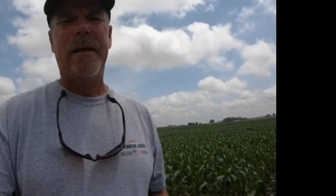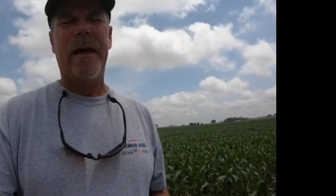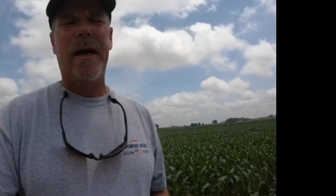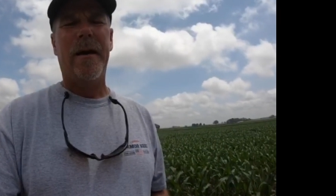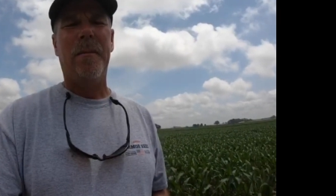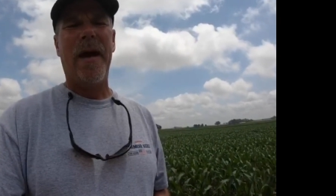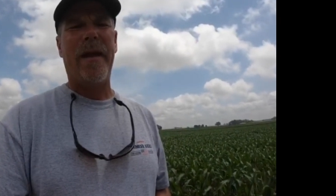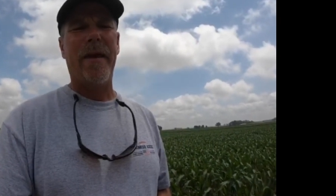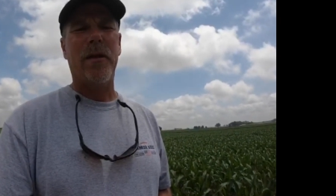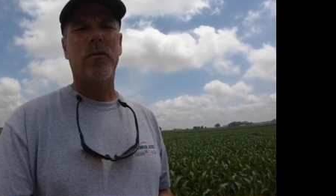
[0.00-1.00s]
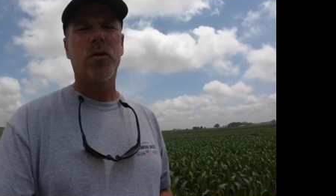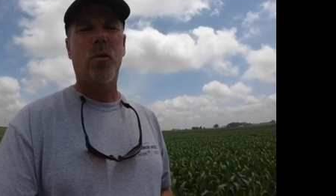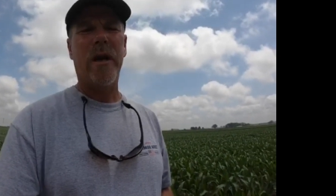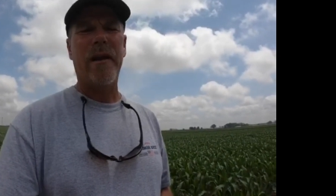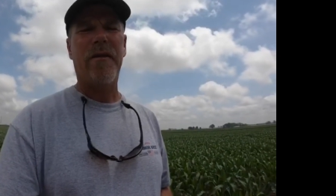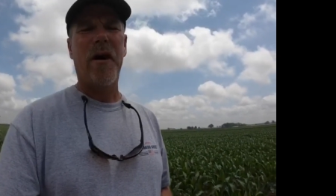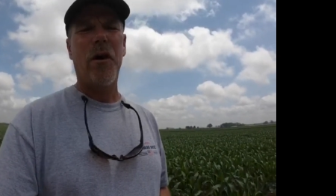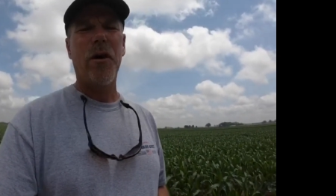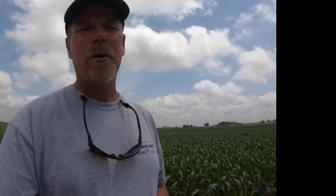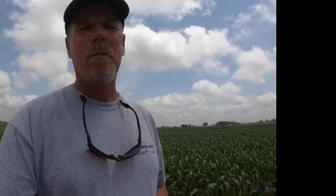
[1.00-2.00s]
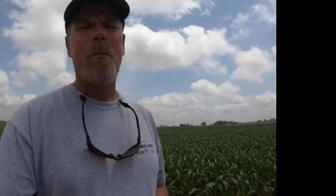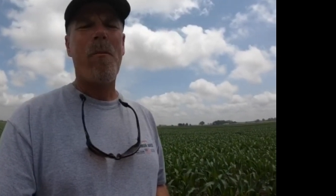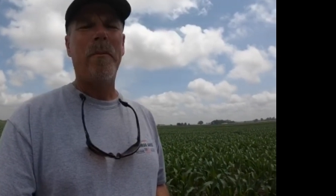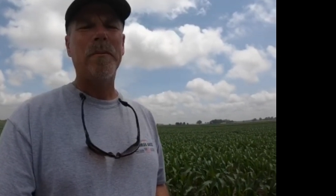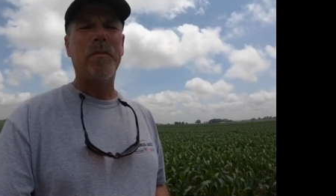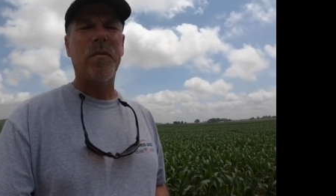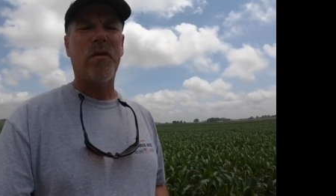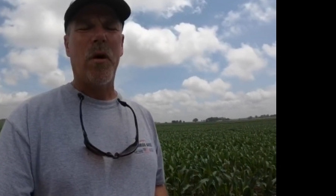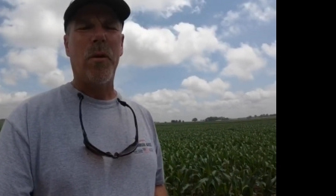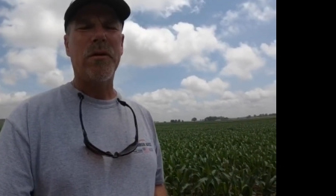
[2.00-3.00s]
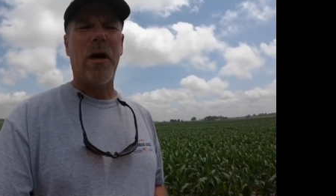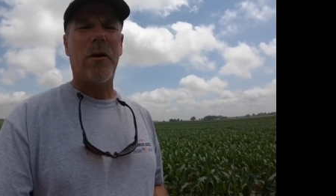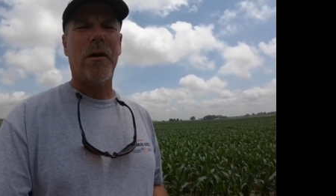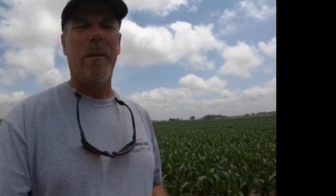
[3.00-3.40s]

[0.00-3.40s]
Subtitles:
May the 23rd. So we're talking